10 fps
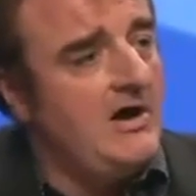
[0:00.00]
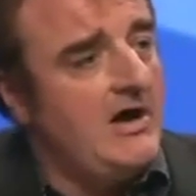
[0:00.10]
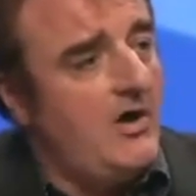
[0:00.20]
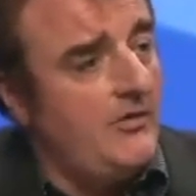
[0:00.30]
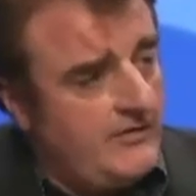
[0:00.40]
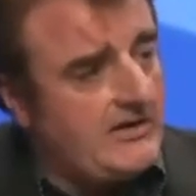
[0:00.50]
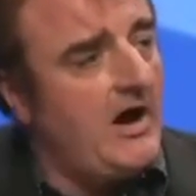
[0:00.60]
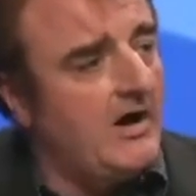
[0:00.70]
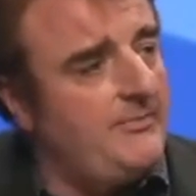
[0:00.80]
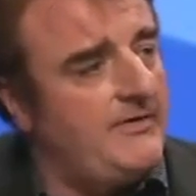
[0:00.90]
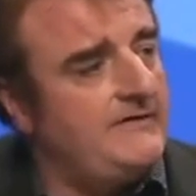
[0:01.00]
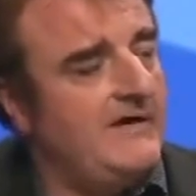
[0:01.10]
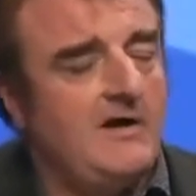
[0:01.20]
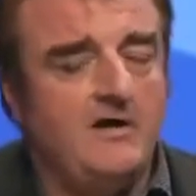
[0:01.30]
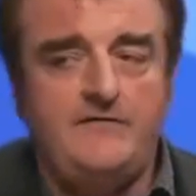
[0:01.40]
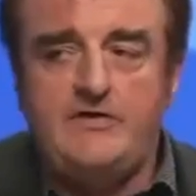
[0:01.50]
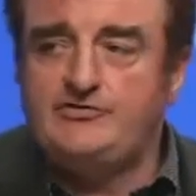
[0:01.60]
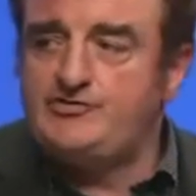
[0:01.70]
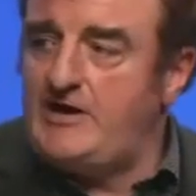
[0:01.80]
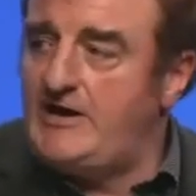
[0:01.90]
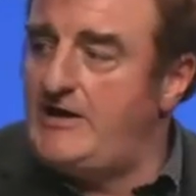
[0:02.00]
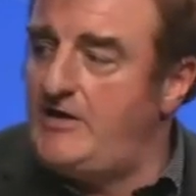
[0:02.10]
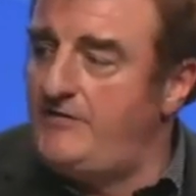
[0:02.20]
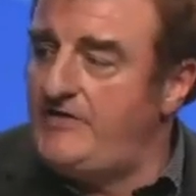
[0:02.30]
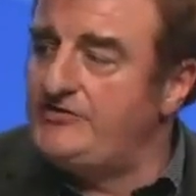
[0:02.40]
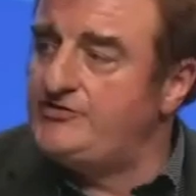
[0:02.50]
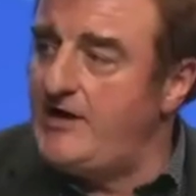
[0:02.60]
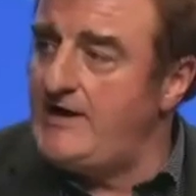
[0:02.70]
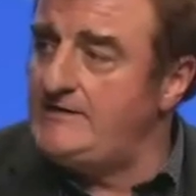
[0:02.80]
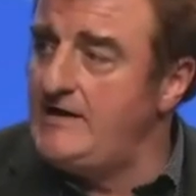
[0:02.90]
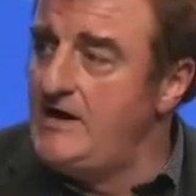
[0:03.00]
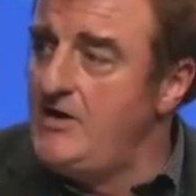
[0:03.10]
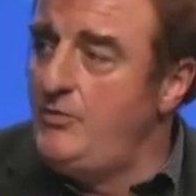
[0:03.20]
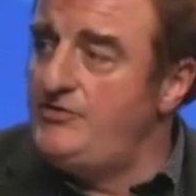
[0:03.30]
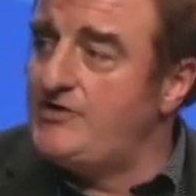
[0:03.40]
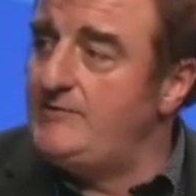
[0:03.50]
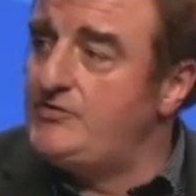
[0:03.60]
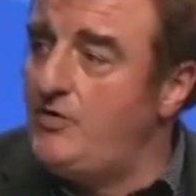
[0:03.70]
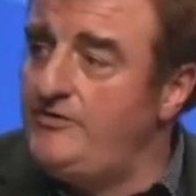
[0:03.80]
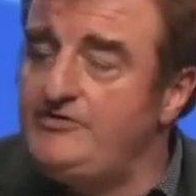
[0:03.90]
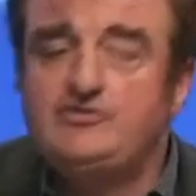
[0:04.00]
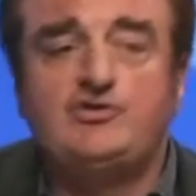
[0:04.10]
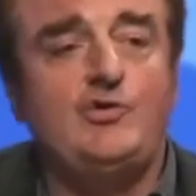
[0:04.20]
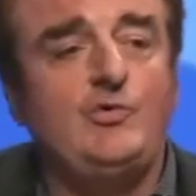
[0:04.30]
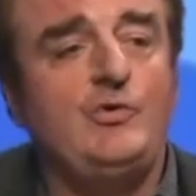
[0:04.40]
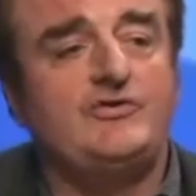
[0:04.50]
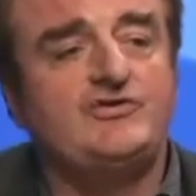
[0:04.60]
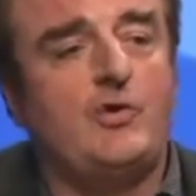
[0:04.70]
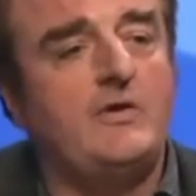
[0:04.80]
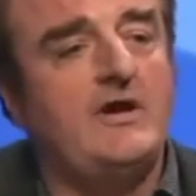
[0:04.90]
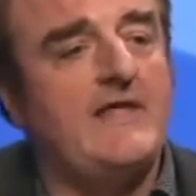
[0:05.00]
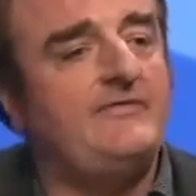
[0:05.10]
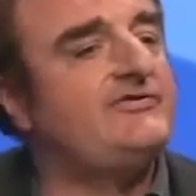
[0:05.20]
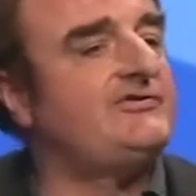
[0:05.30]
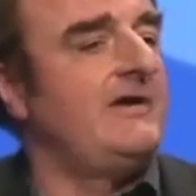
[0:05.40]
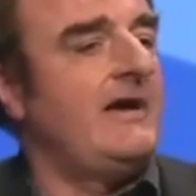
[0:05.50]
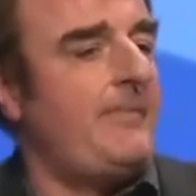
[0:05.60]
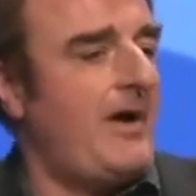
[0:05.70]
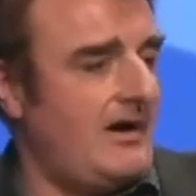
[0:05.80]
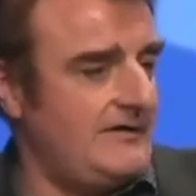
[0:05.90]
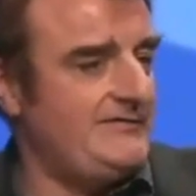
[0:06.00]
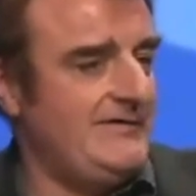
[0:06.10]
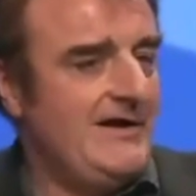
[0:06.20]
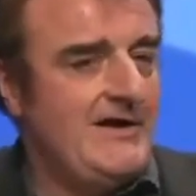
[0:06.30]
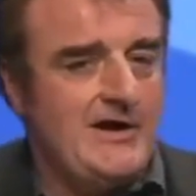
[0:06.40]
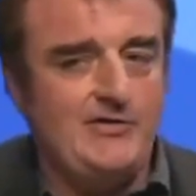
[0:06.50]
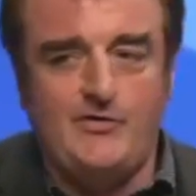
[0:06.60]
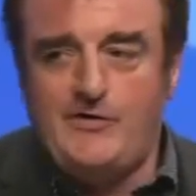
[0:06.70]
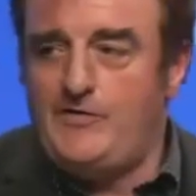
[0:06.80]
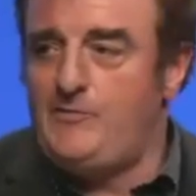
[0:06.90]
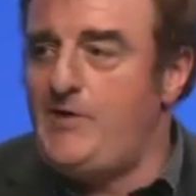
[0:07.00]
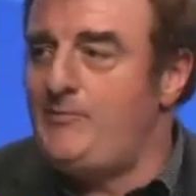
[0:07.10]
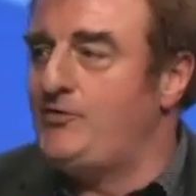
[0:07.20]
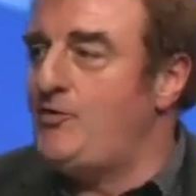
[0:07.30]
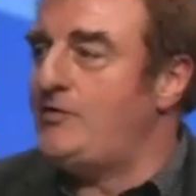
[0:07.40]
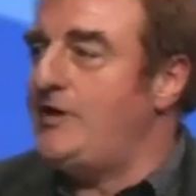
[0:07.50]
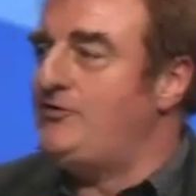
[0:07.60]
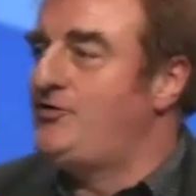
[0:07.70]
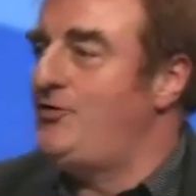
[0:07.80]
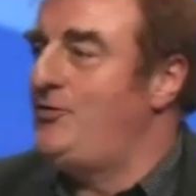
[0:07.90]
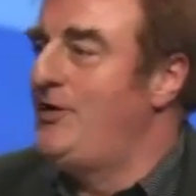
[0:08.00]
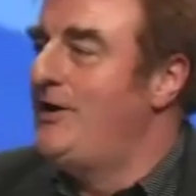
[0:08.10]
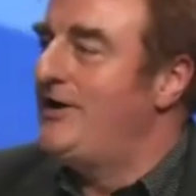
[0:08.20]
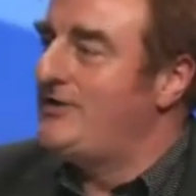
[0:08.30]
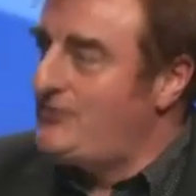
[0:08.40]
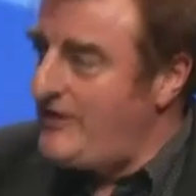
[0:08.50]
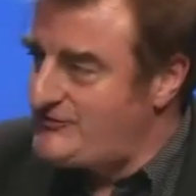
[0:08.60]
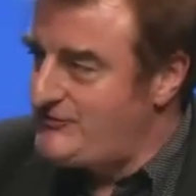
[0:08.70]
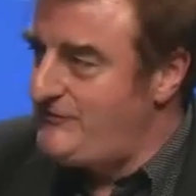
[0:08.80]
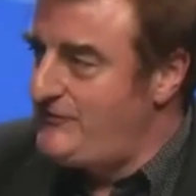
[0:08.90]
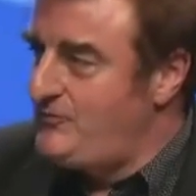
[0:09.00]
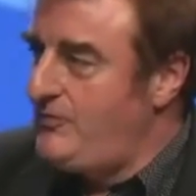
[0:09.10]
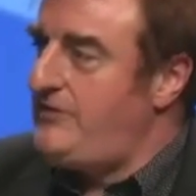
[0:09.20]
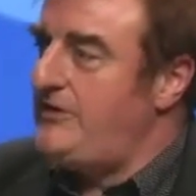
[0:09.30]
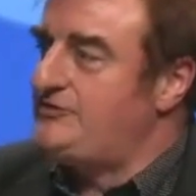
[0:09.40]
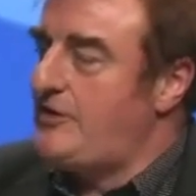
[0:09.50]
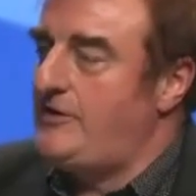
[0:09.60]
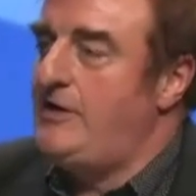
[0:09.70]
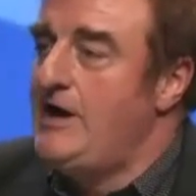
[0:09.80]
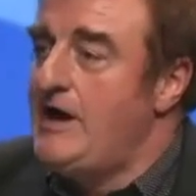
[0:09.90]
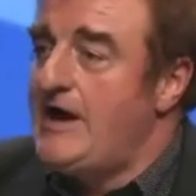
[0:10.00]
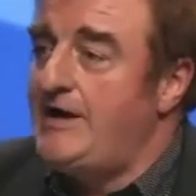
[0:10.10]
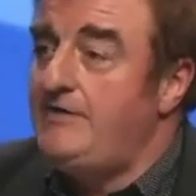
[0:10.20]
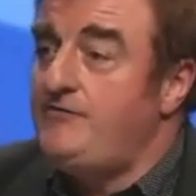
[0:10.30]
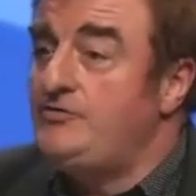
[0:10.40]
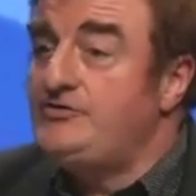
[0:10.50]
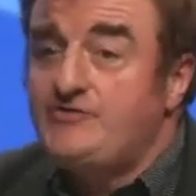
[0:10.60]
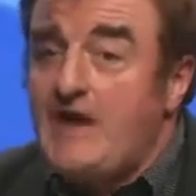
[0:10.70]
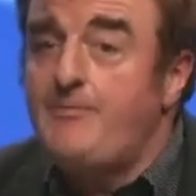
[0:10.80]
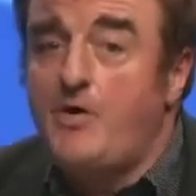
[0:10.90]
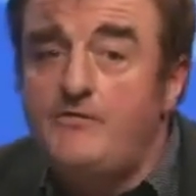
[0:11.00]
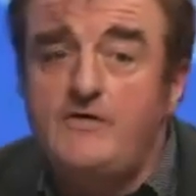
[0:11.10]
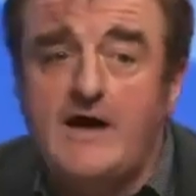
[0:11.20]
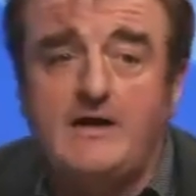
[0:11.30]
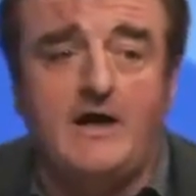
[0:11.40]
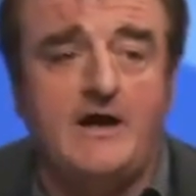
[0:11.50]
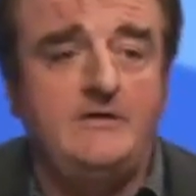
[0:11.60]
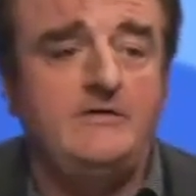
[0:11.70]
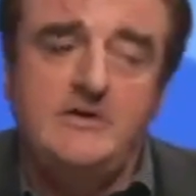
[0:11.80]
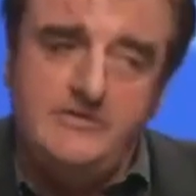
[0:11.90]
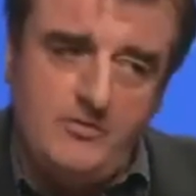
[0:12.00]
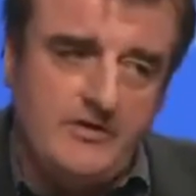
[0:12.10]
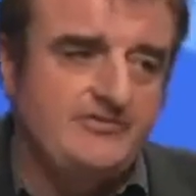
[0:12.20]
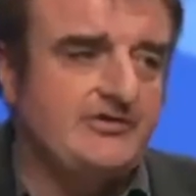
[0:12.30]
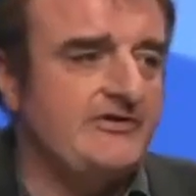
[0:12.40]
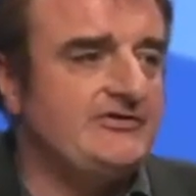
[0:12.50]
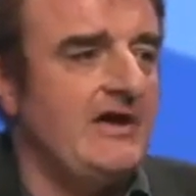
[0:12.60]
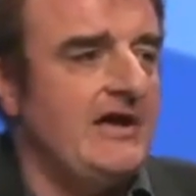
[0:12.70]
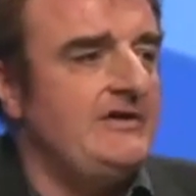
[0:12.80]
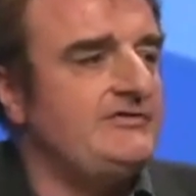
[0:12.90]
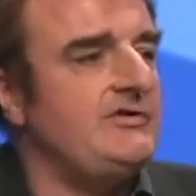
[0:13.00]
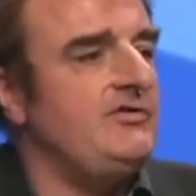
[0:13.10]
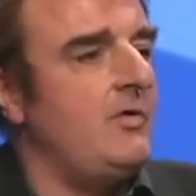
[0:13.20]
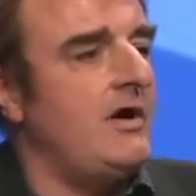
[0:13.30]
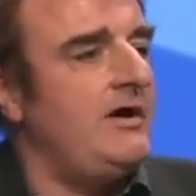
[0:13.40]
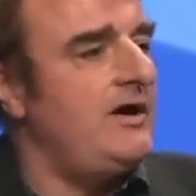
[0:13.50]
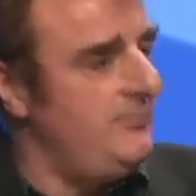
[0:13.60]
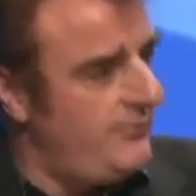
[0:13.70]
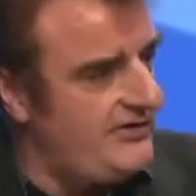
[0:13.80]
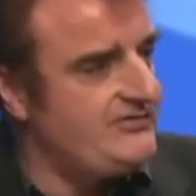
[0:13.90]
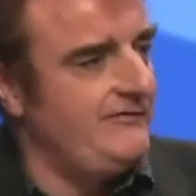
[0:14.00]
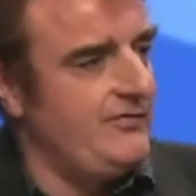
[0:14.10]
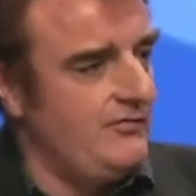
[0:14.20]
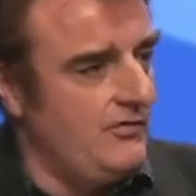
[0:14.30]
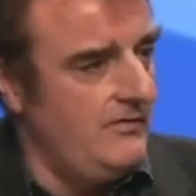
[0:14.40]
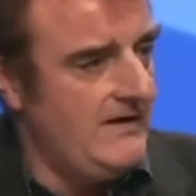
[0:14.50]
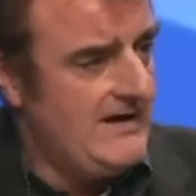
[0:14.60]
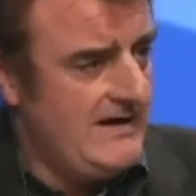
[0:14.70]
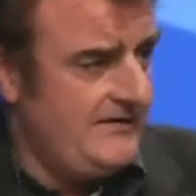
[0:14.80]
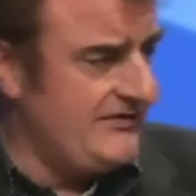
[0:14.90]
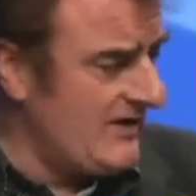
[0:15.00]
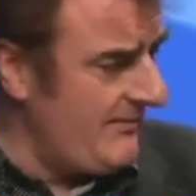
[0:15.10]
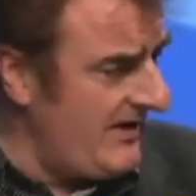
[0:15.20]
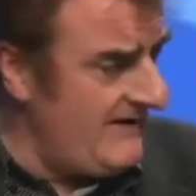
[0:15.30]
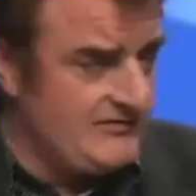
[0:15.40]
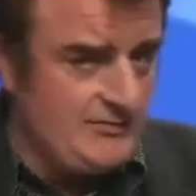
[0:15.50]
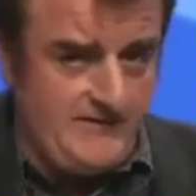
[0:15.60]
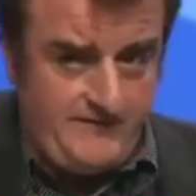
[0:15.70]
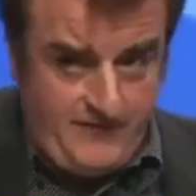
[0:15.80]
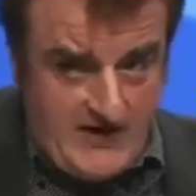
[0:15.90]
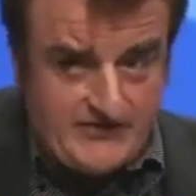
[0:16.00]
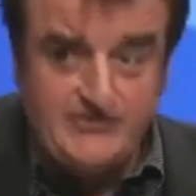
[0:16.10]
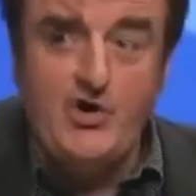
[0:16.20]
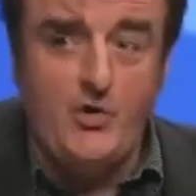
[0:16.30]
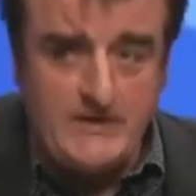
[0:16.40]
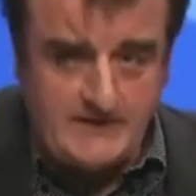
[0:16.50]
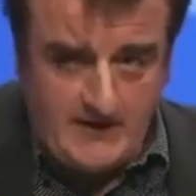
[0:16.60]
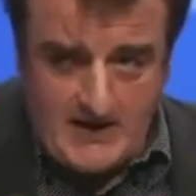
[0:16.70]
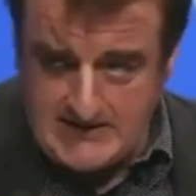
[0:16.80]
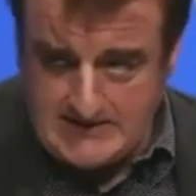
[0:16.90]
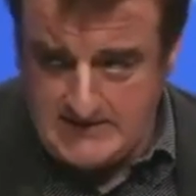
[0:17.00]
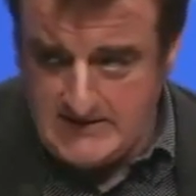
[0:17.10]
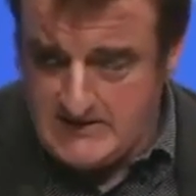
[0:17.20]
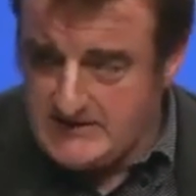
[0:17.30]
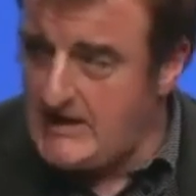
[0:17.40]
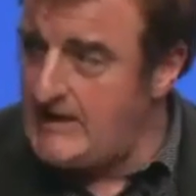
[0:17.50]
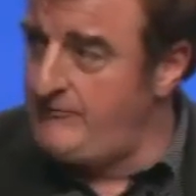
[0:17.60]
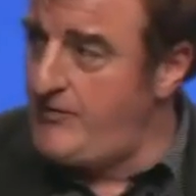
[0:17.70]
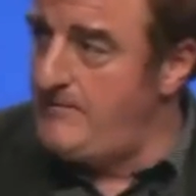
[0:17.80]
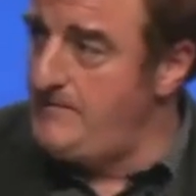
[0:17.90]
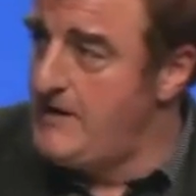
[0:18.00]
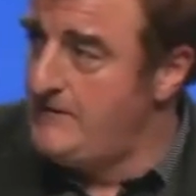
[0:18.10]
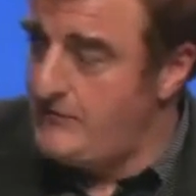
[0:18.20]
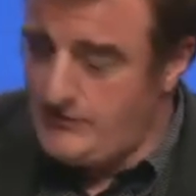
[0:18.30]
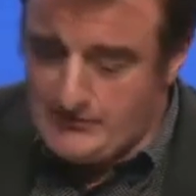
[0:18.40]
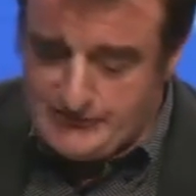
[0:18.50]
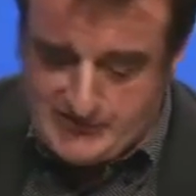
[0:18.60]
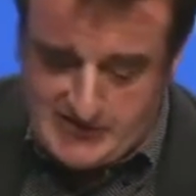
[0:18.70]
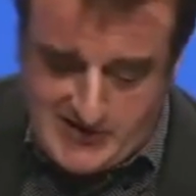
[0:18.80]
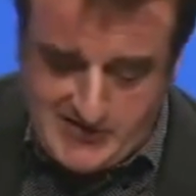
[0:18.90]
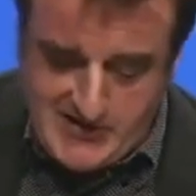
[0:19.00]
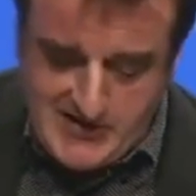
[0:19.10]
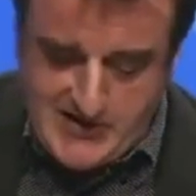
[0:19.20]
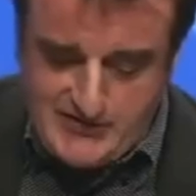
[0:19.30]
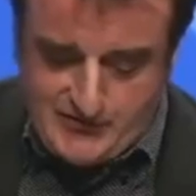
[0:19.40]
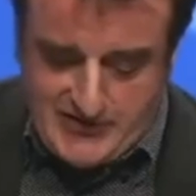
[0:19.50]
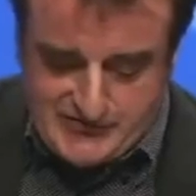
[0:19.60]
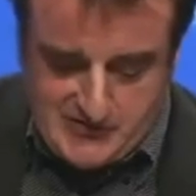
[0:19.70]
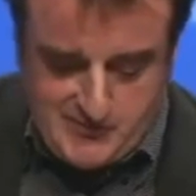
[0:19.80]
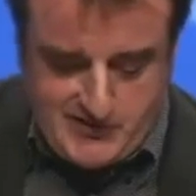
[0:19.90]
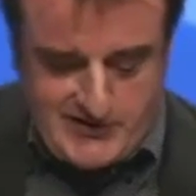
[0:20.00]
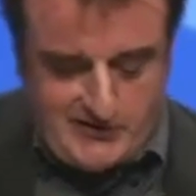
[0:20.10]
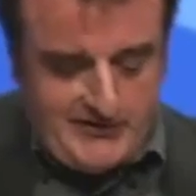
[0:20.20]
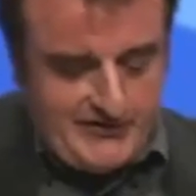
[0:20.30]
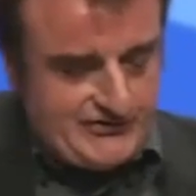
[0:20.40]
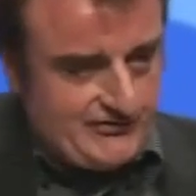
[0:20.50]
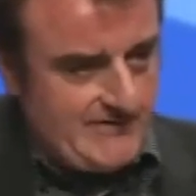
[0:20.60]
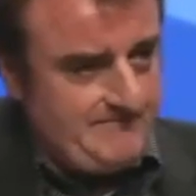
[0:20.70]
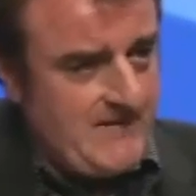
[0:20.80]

on the carpet of each side, which I'm told is 2 sword lengths apart, in order that people don't get too aggressive with each other. And if you step over that line, you are chastised and you are in breach of the rule. This, I believe, is where the phrase "towing the line" came from, for those that are interested in political history.